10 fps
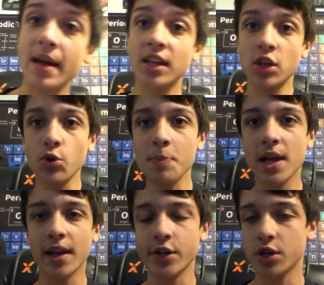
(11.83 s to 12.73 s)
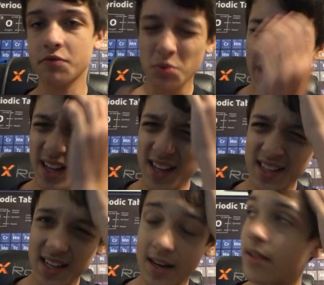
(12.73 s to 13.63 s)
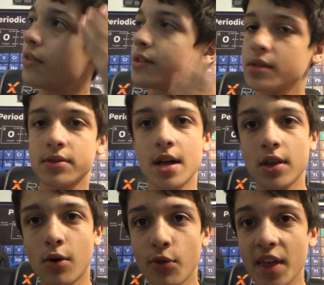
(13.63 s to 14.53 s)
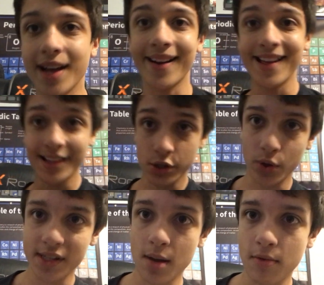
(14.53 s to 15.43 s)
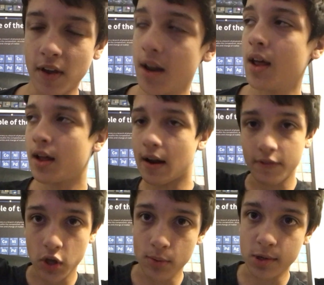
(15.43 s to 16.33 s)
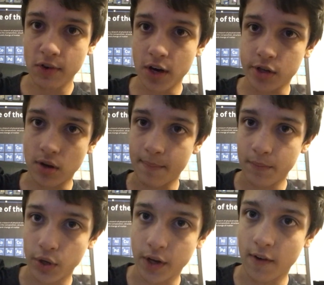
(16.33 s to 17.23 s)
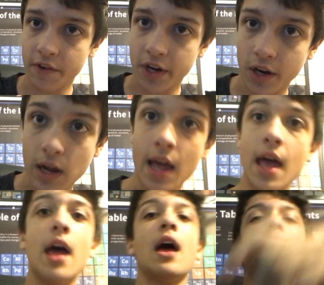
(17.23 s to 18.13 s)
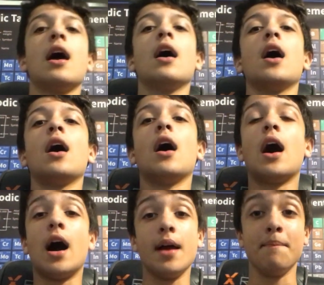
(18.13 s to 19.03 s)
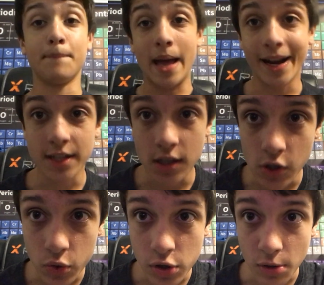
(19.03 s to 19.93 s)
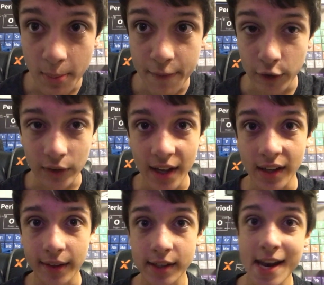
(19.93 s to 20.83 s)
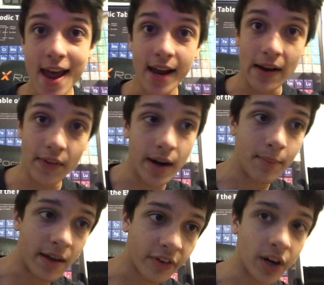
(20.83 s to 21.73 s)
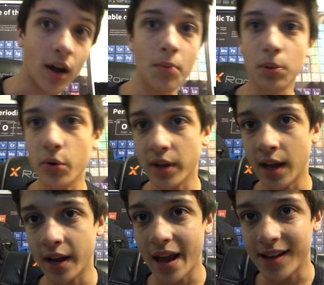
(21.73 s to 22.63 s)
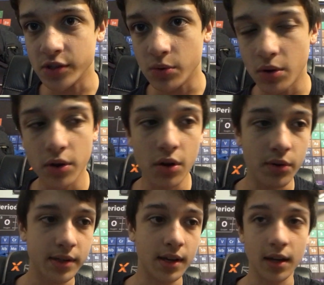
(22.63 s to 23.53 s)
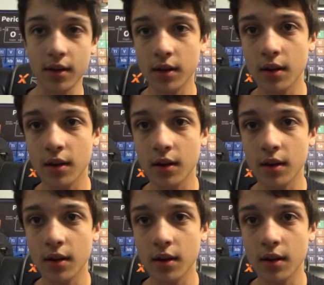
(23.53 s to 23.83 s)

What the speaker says: my cube collection of 2019, and this is not the whole thing. It's only some of it. I have cubes over here, so I'm looking over here. I'm back to YouTube for, like, today, and then I'm never going to upload again. As you all know, it's, like,